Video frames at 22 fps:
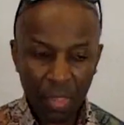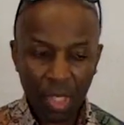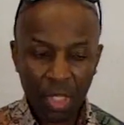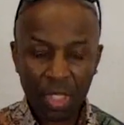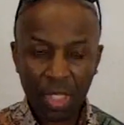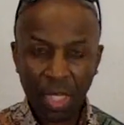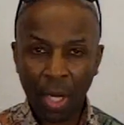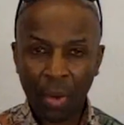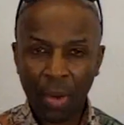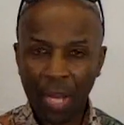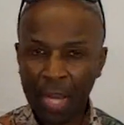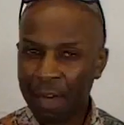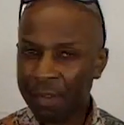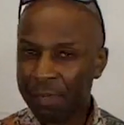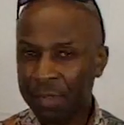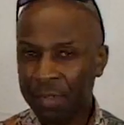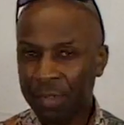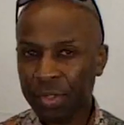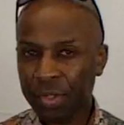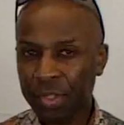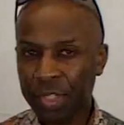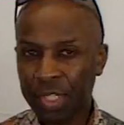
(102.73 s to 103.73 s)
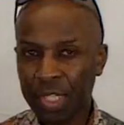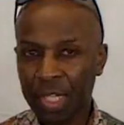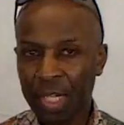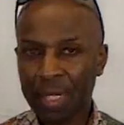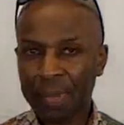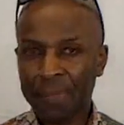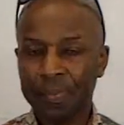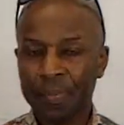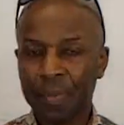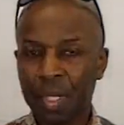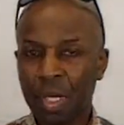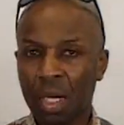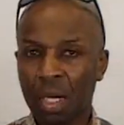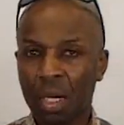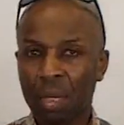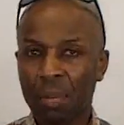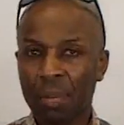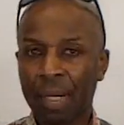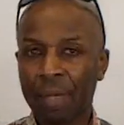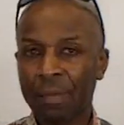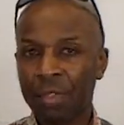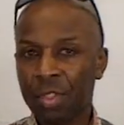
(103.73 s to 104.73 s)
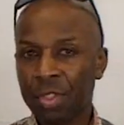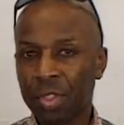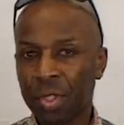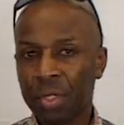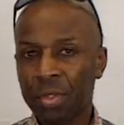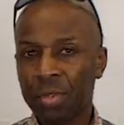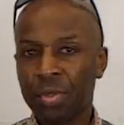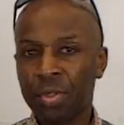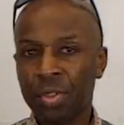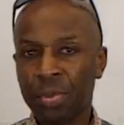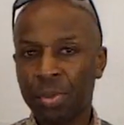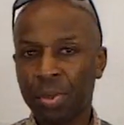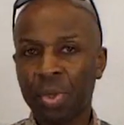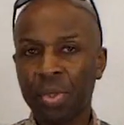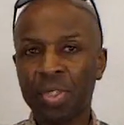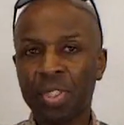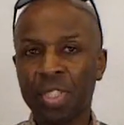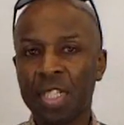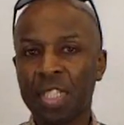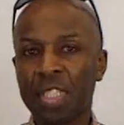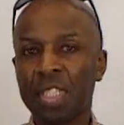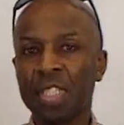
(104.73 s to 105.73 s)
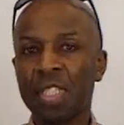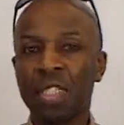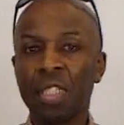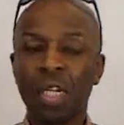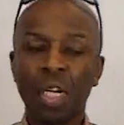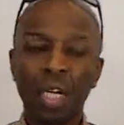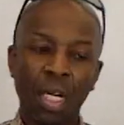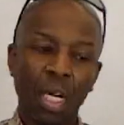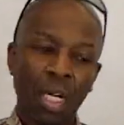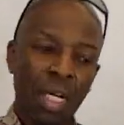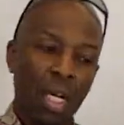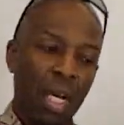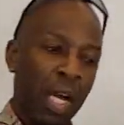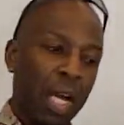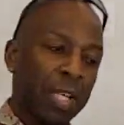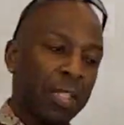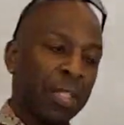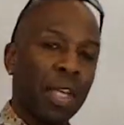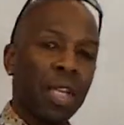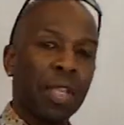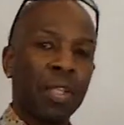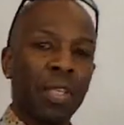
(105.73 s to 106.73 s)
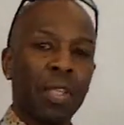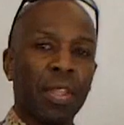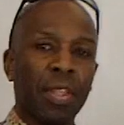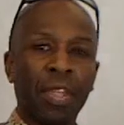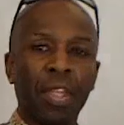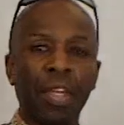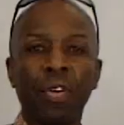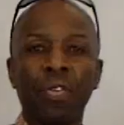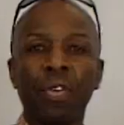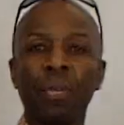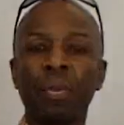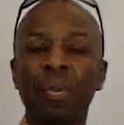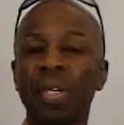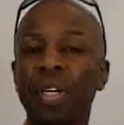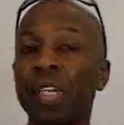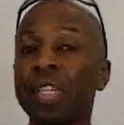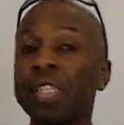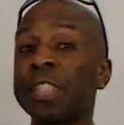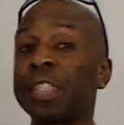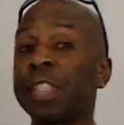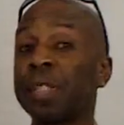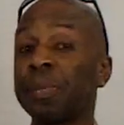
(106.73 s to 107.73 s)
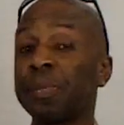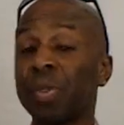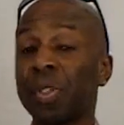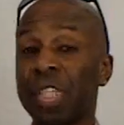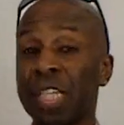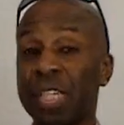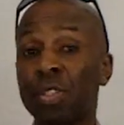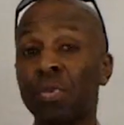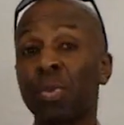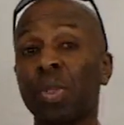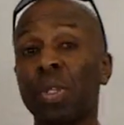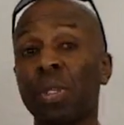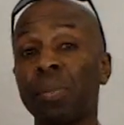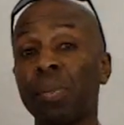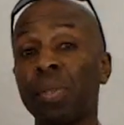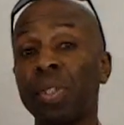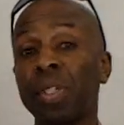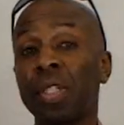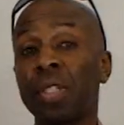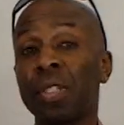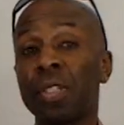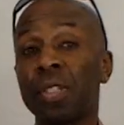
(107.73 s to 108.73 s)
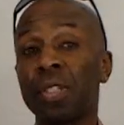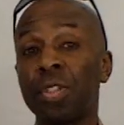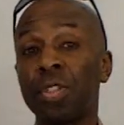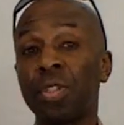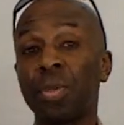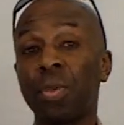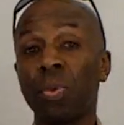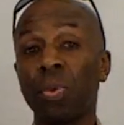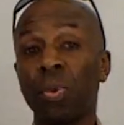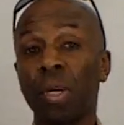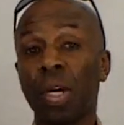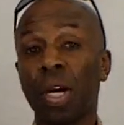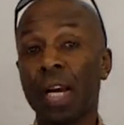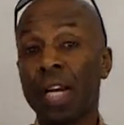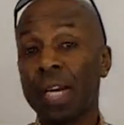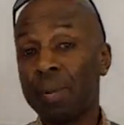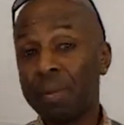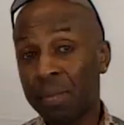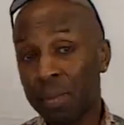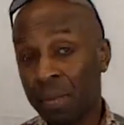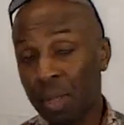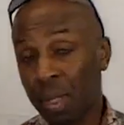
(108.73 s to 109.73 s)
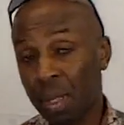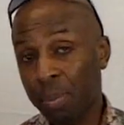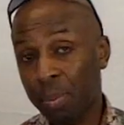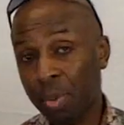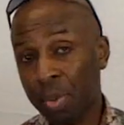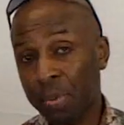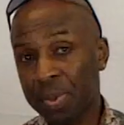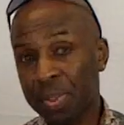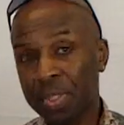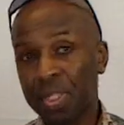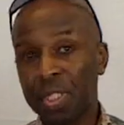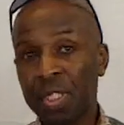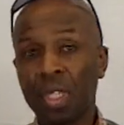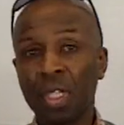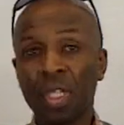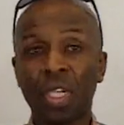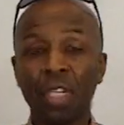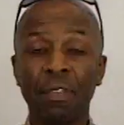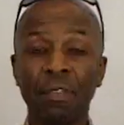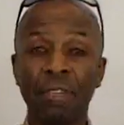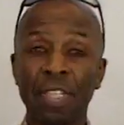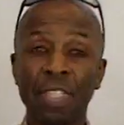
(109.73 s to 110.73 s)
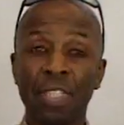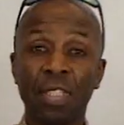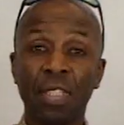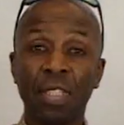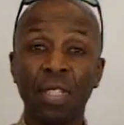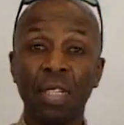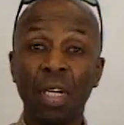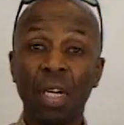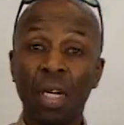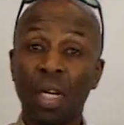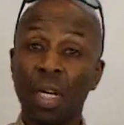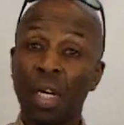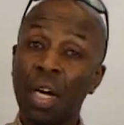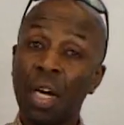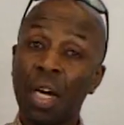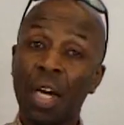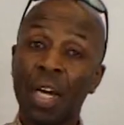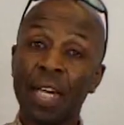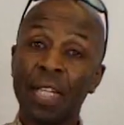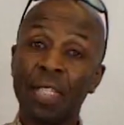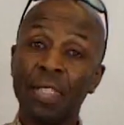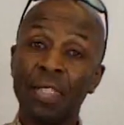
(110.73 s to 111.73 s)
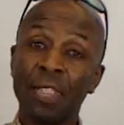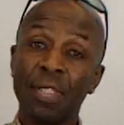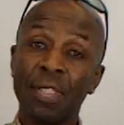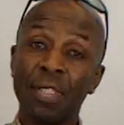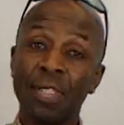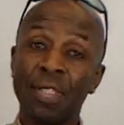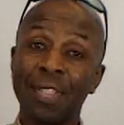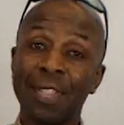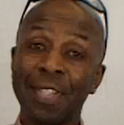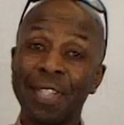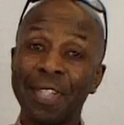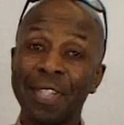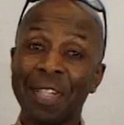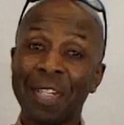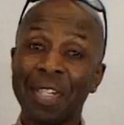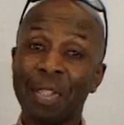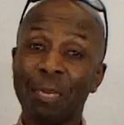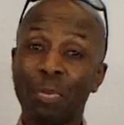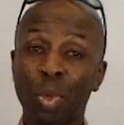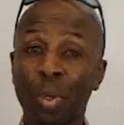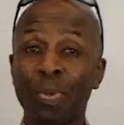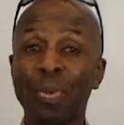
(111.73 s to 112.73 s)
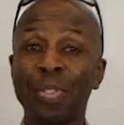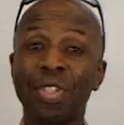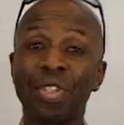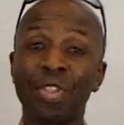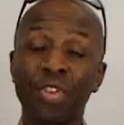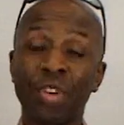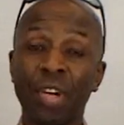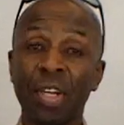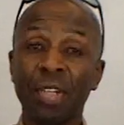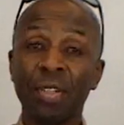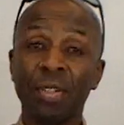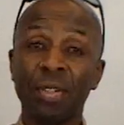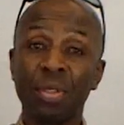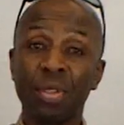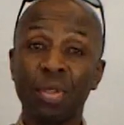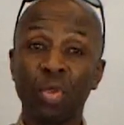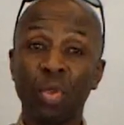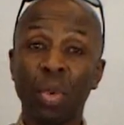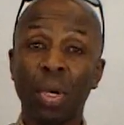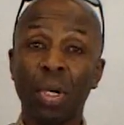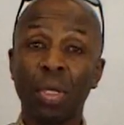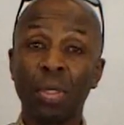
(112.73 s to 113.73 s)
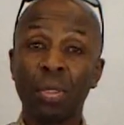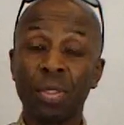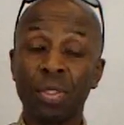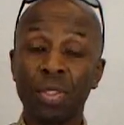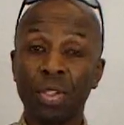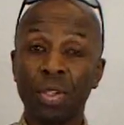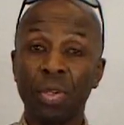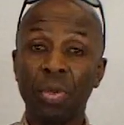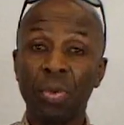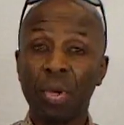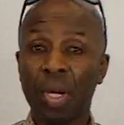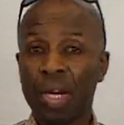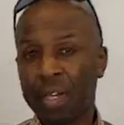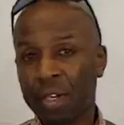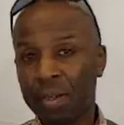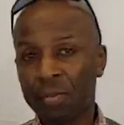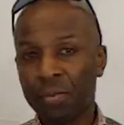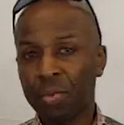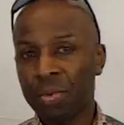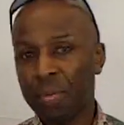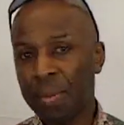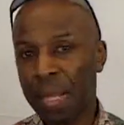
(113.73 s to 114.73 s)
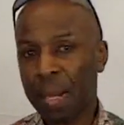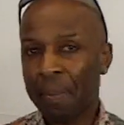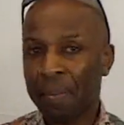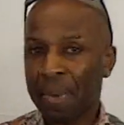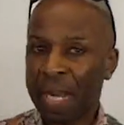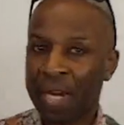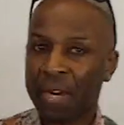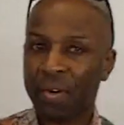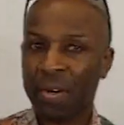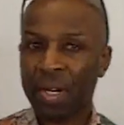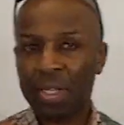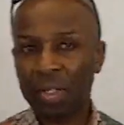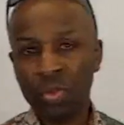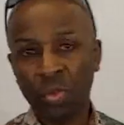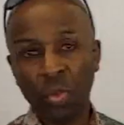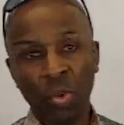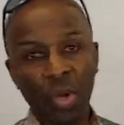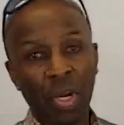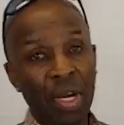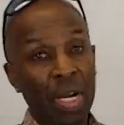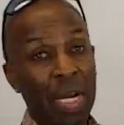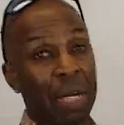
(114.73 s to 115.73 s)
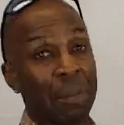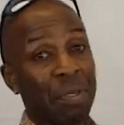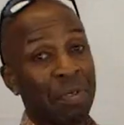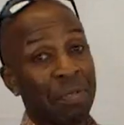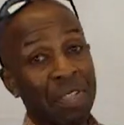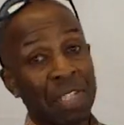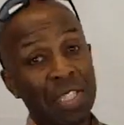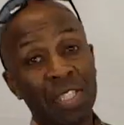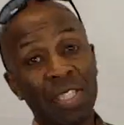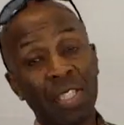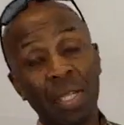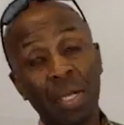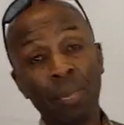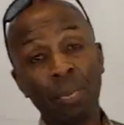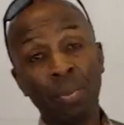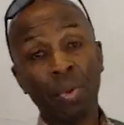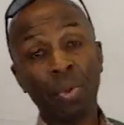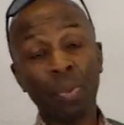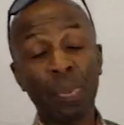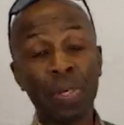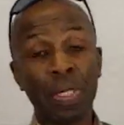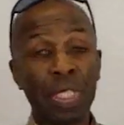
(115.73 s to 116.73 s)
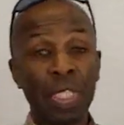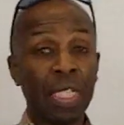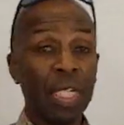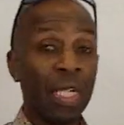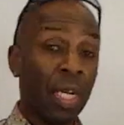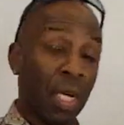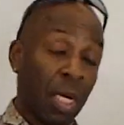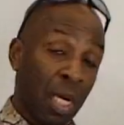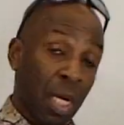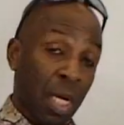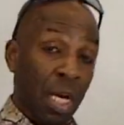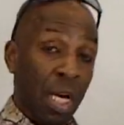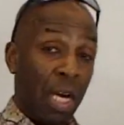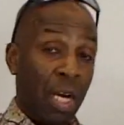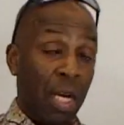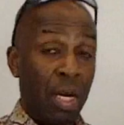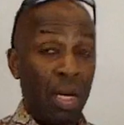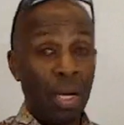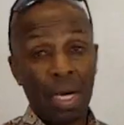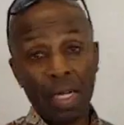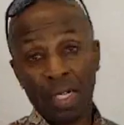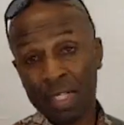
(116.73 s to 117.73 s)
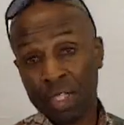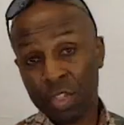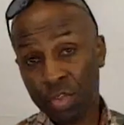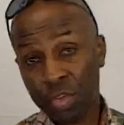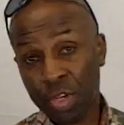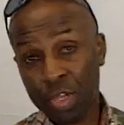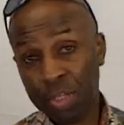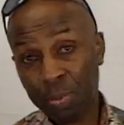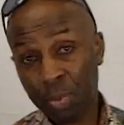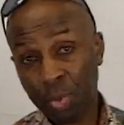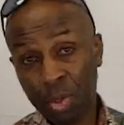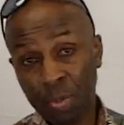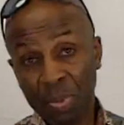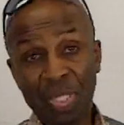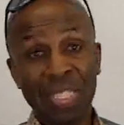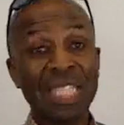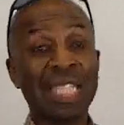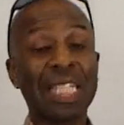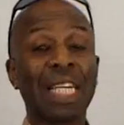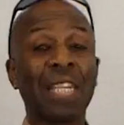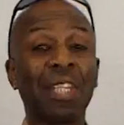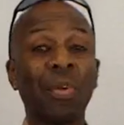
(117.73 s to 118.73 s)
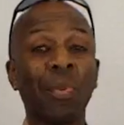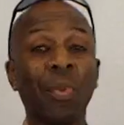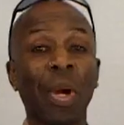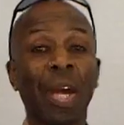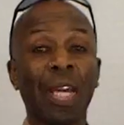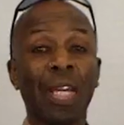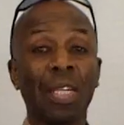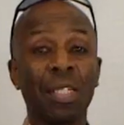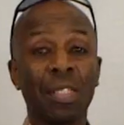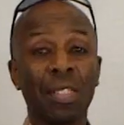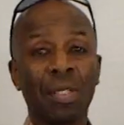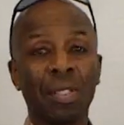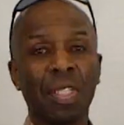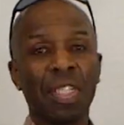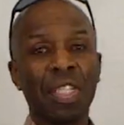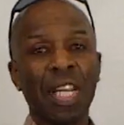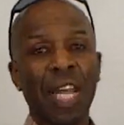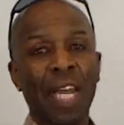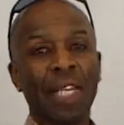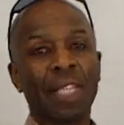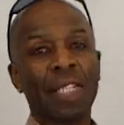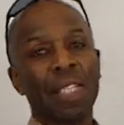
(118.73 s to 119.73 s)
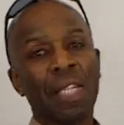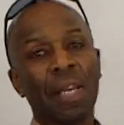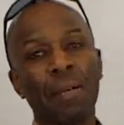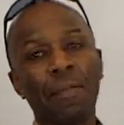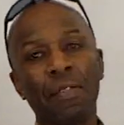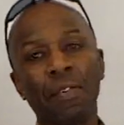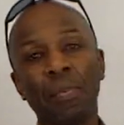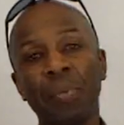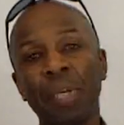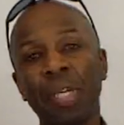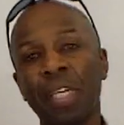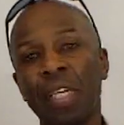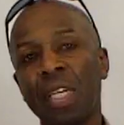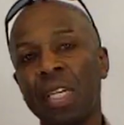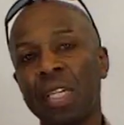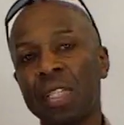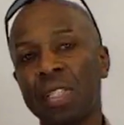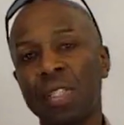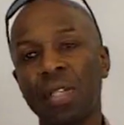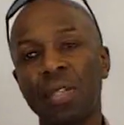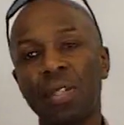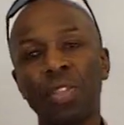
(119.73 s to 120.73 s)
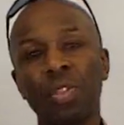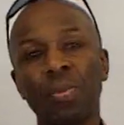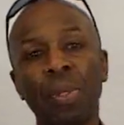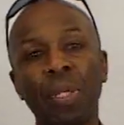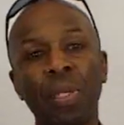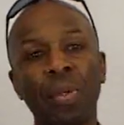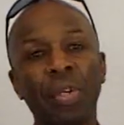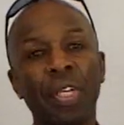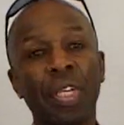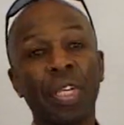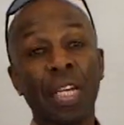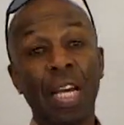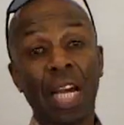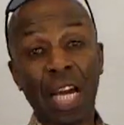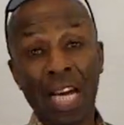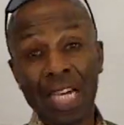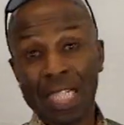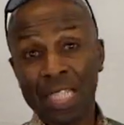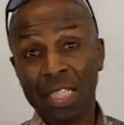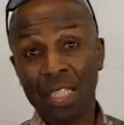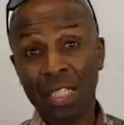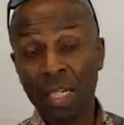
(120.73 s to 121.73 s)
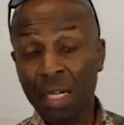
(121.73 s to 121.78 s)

Now, I haven't done it yet. I'm just going through the processes and the theory behind it, but that's what I'm looking to do. I am a property investor and a property trader as well. So I come from that background where I'm investing in property and I trade properties anyway. So the next step for me is going to be looking at